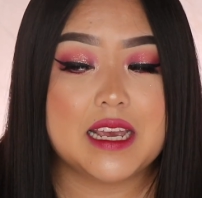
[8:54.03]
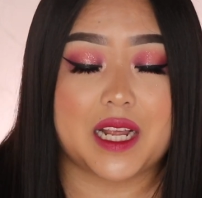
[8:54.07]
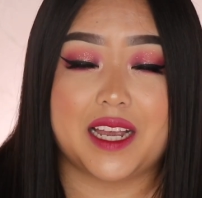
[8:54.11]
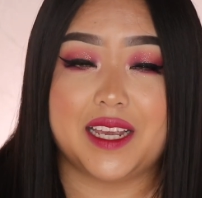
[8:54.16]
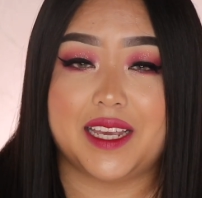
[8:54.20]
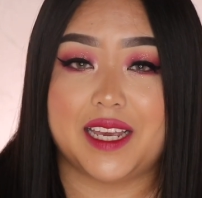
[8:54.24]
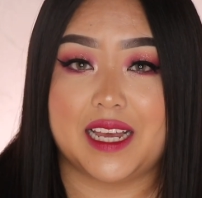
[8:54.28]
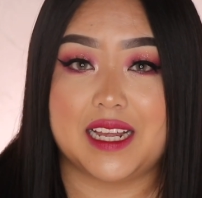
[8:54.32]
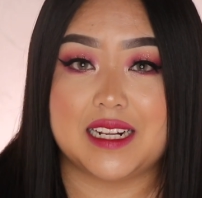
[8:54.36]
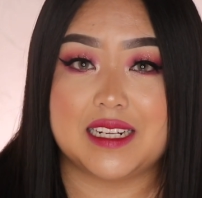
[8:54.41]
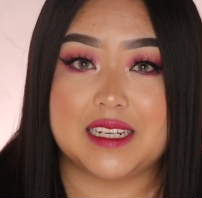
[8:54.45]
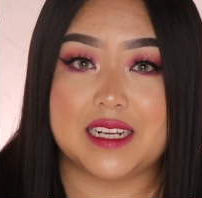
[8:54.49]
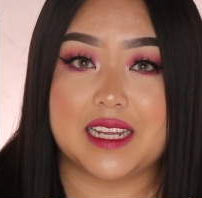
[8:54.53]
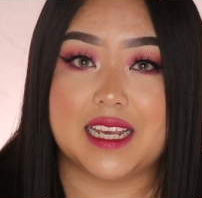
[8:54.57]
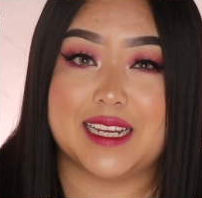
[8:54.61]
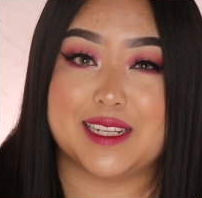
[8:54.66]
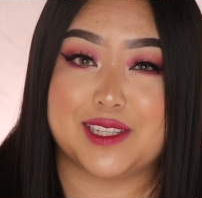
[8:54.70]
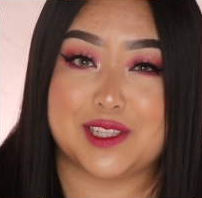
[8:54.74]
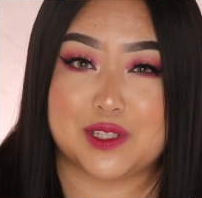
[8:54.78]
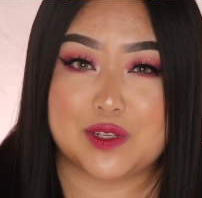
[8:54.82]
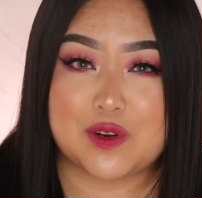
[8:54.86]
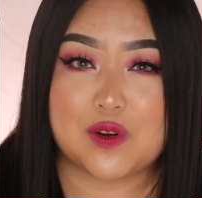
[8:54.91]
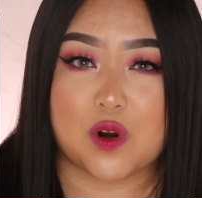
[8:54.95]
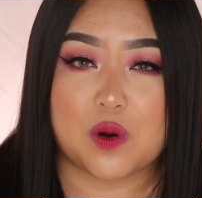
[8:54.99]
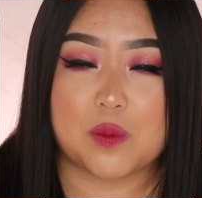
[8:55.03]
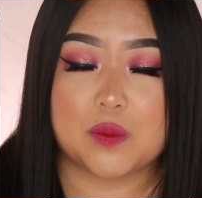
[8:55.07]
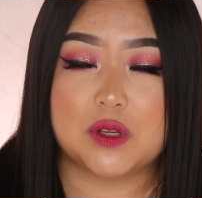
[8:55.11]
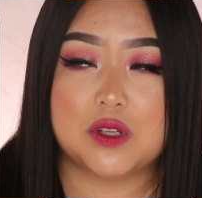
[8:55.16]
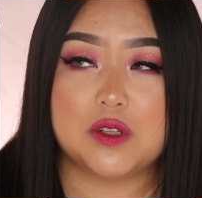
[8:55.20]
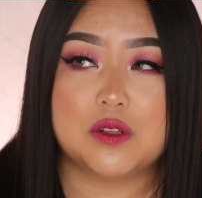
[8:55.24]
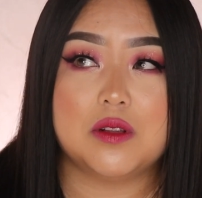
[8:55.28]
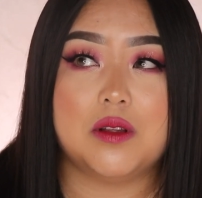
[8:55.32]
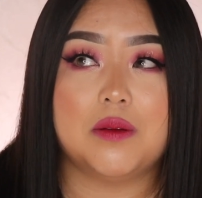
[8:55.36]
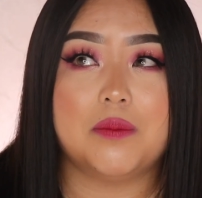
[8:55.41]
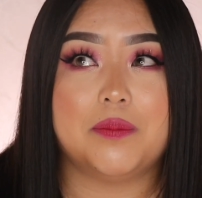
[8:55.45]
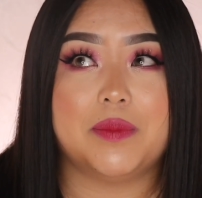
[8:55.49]
Again, it's
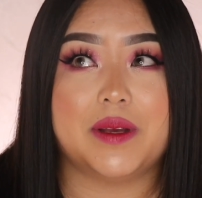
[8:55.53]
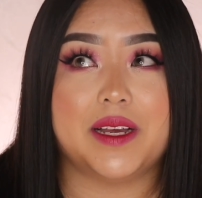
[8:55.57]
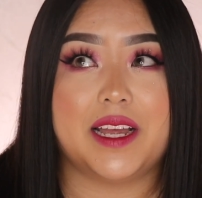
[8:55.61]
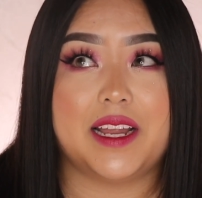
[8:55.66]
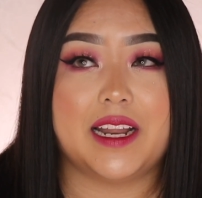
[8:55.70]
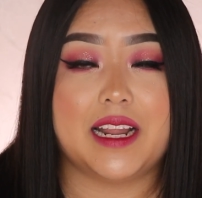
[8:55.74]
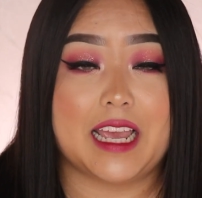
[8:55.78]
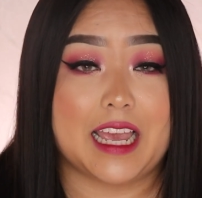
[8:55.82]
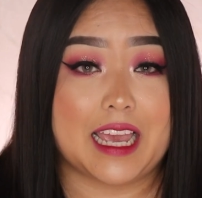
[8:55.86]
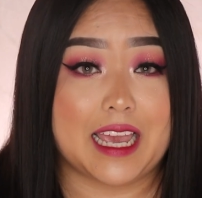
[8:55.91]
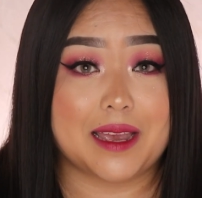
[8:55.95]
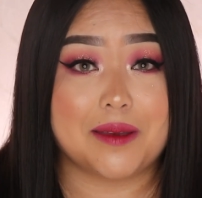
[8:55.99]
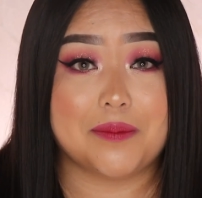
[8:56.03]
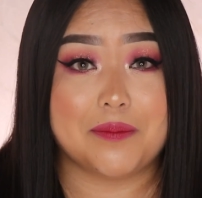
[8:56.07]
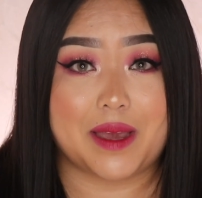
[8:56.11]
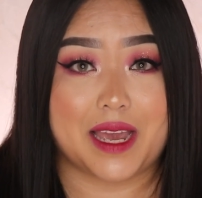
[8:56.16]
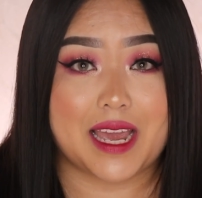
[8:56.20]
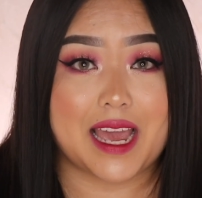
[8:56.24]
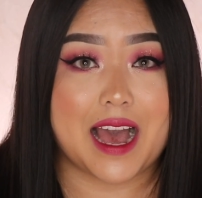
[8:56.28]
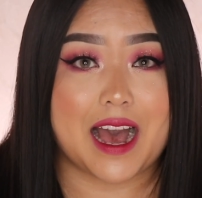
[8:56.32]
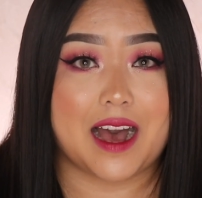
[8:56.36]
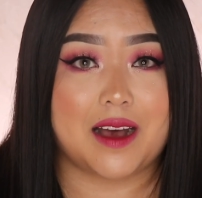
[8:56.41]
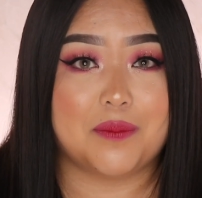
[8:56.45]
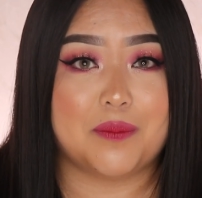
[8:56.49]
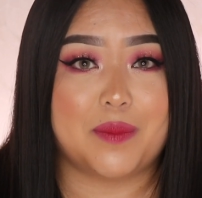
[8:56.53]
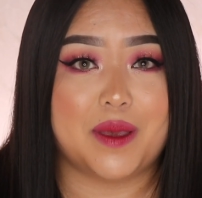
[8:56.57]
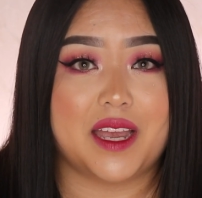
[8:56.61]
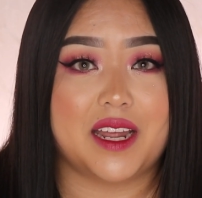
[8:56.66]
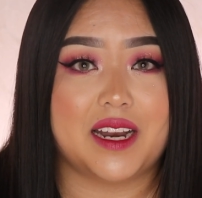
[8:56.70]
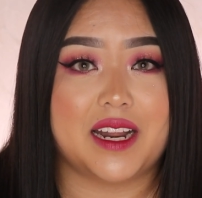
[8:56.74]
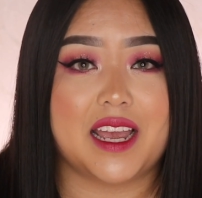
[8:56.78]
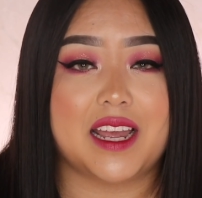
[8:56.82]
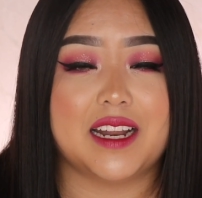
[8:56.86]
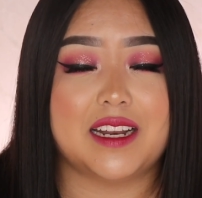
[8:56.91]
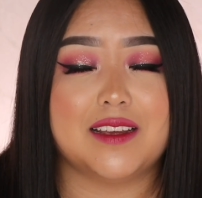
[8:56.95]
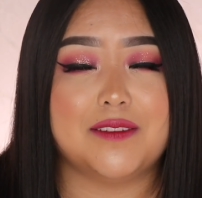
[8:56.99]
normal, but it may happen.
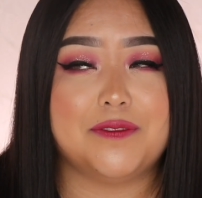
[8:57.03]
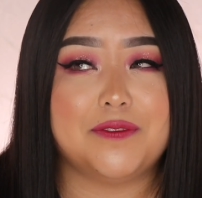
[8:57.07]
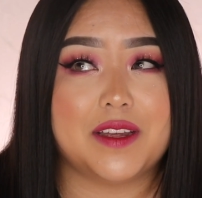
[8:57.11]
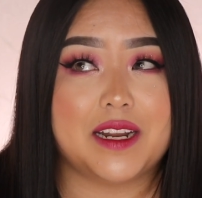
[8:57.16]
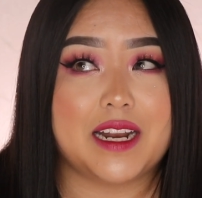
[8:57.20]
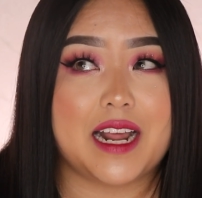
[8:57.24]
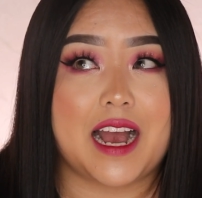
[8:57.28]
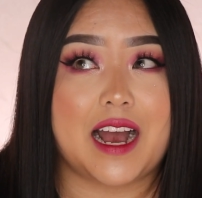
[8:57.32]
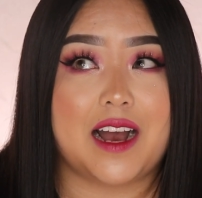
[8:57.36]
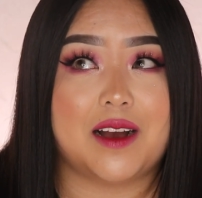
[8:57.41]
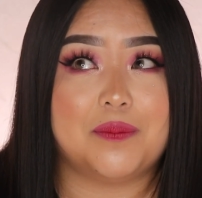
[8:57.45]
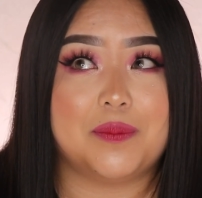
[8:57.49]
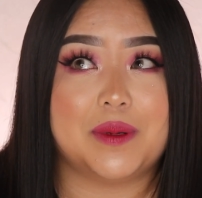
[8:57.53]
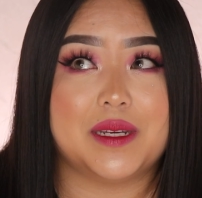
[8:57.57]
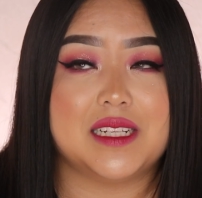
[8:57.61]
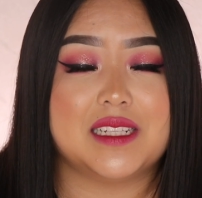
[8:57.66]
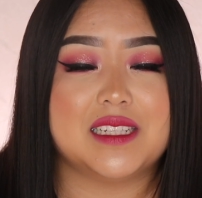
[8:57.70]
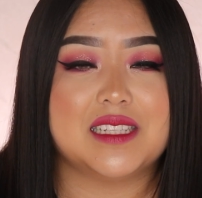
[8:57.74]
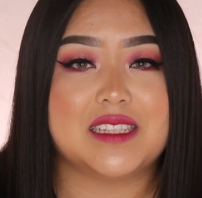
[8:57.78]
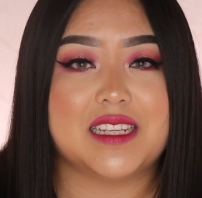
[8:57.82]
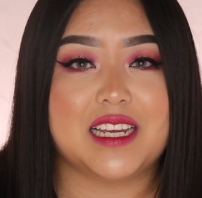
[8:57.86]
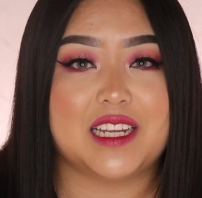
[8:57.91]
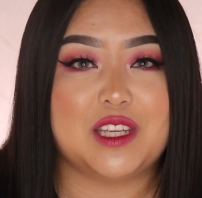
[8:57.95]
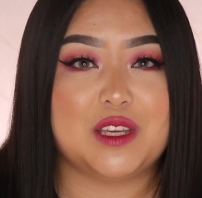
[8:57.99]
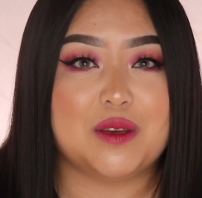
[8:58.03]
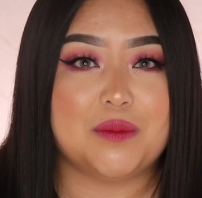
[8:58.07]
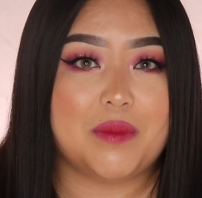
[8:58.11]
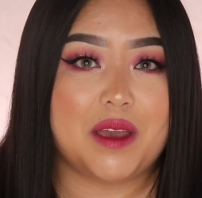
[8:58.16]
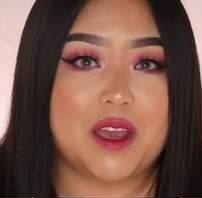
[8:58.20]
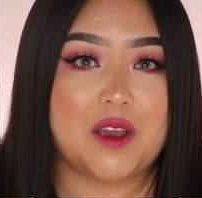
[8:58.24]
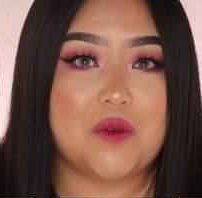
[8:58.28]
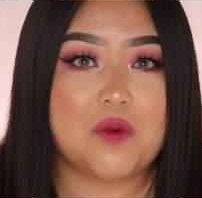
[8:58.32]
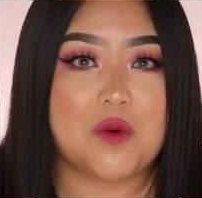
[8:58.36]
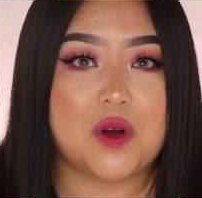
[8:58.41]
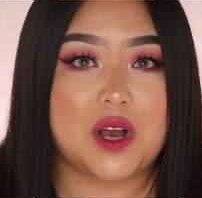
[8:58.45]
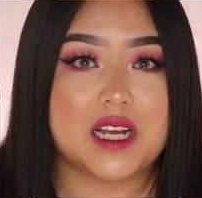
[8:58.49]
And if it happens, then you
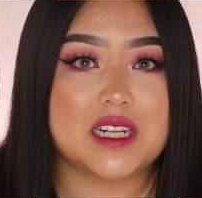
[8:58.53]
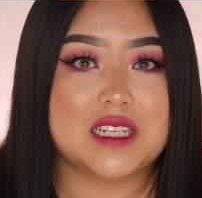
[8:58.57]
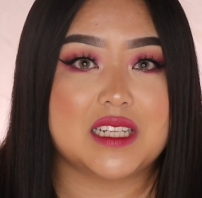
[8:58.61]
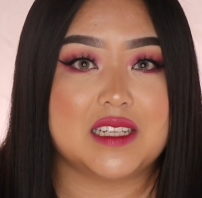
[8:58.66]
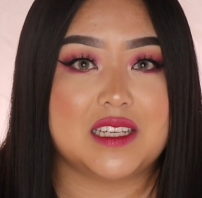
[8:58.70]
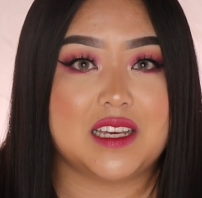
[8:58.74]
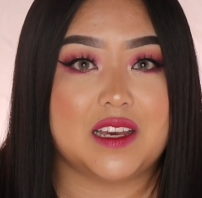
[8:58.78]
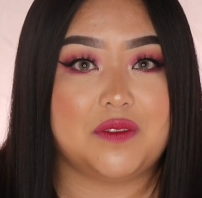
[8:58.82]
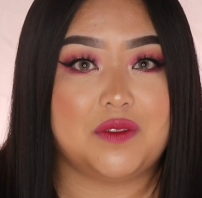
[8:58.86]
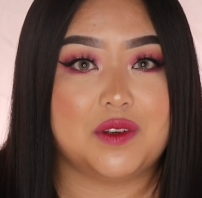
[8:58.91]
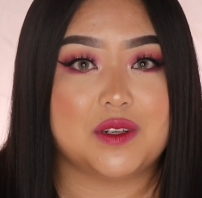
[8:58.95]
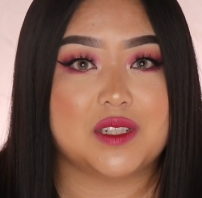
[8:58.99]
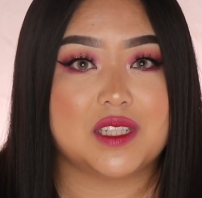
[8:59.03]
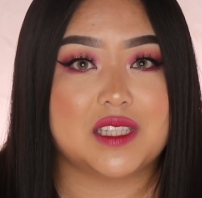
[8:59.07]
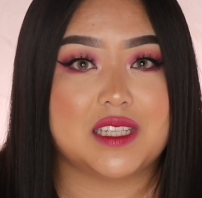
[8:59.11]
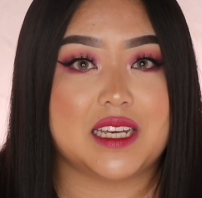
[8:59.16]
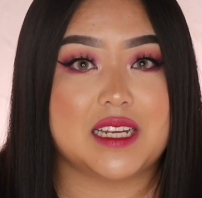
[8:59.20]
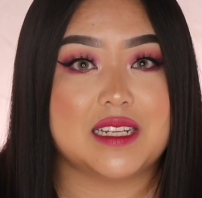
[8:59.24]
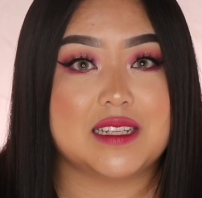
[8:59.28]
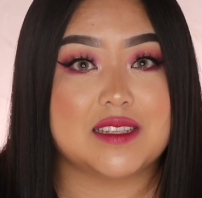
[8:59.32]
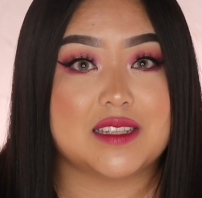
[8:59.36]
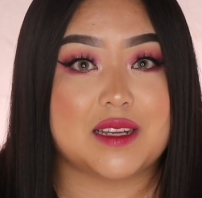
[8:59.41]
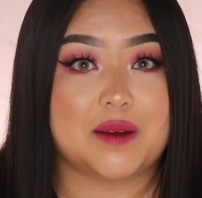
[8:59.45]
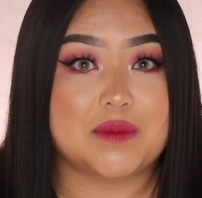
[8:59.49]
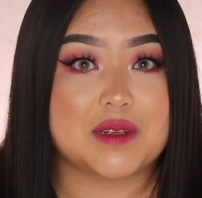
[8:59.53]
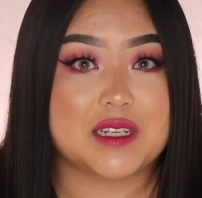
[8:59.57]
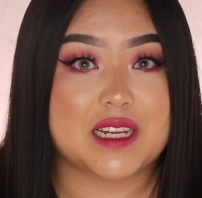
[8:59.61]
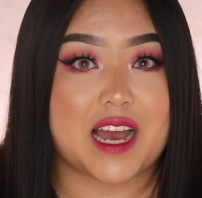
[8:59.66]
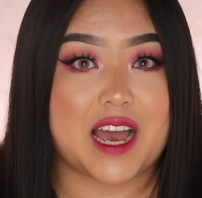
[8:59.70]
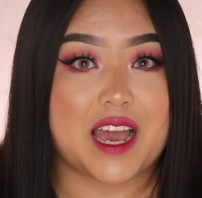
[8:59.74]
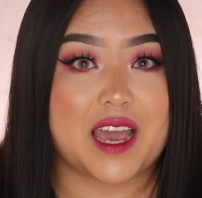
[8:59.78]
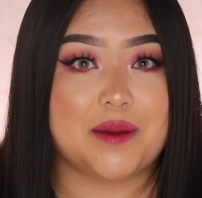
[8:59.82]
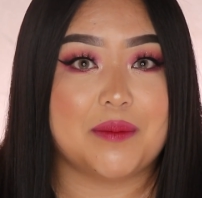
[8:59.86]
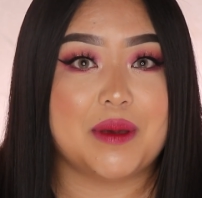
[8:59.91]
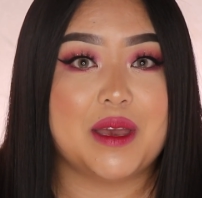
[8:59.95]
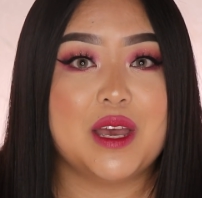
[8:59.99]
may want to give your skin some
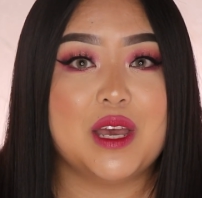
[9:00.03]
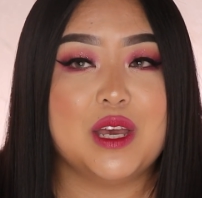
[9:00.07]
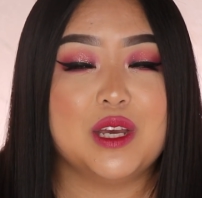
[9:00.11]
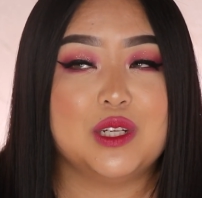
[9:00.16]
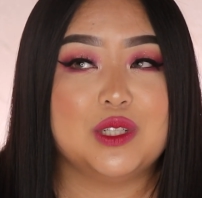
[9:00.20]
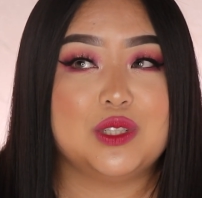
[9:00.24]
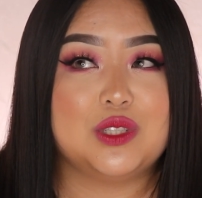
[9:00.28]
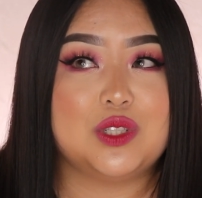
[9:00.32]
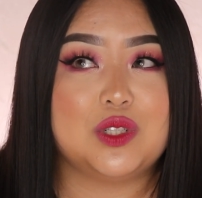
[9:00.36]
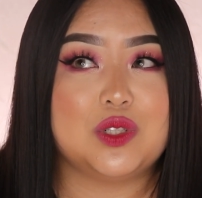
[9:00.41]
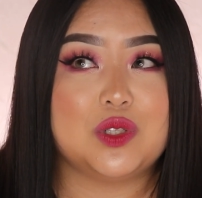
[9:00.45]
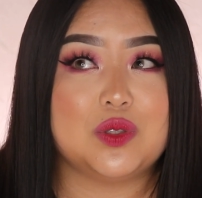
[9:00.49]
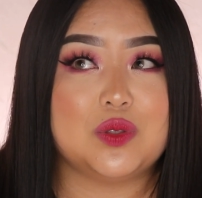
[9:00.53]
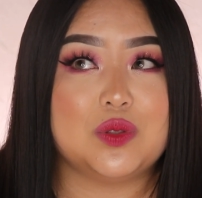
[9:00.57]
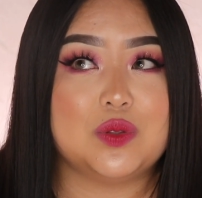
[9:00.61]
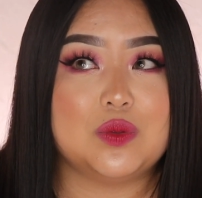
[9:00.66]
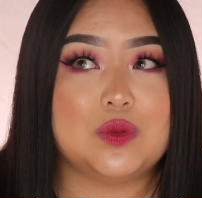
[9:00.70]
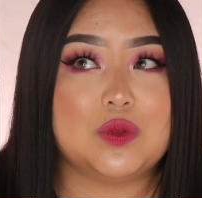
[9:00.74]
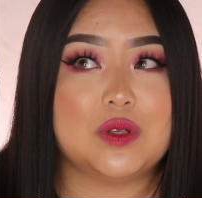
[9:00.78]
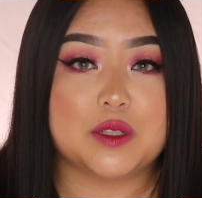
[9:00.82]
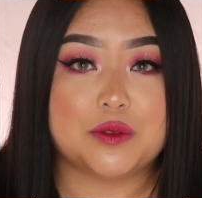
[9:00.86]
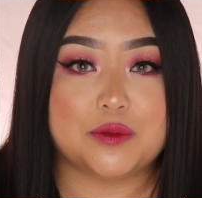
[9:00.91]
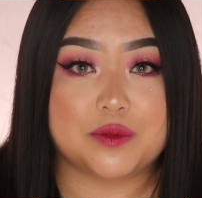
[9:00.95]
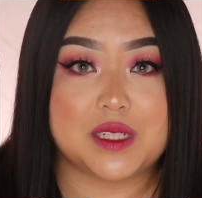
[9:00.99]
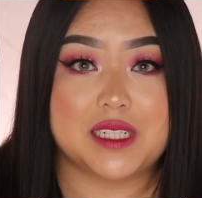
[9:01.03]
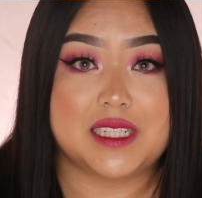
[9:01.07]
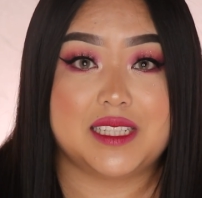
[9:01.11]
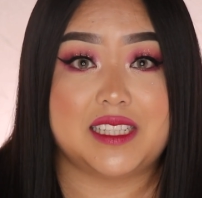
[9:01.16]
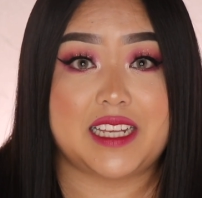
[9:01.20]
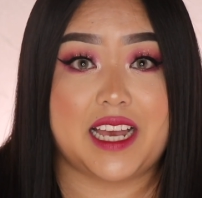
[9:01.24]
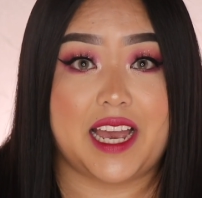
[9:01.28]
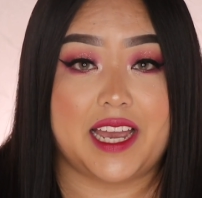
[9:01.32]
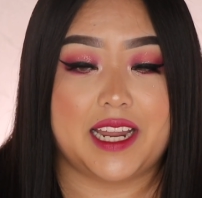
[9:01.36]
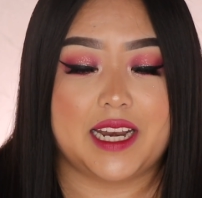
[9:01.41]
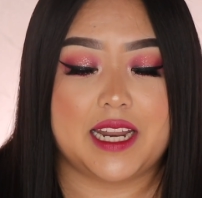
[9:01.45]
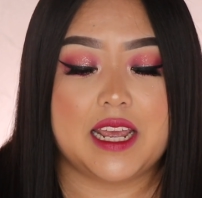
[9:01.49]
time to
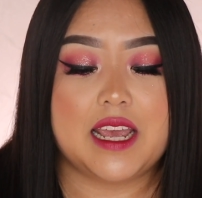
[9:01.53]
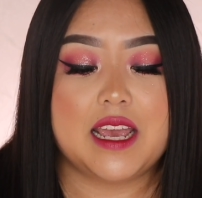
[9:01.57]
reset.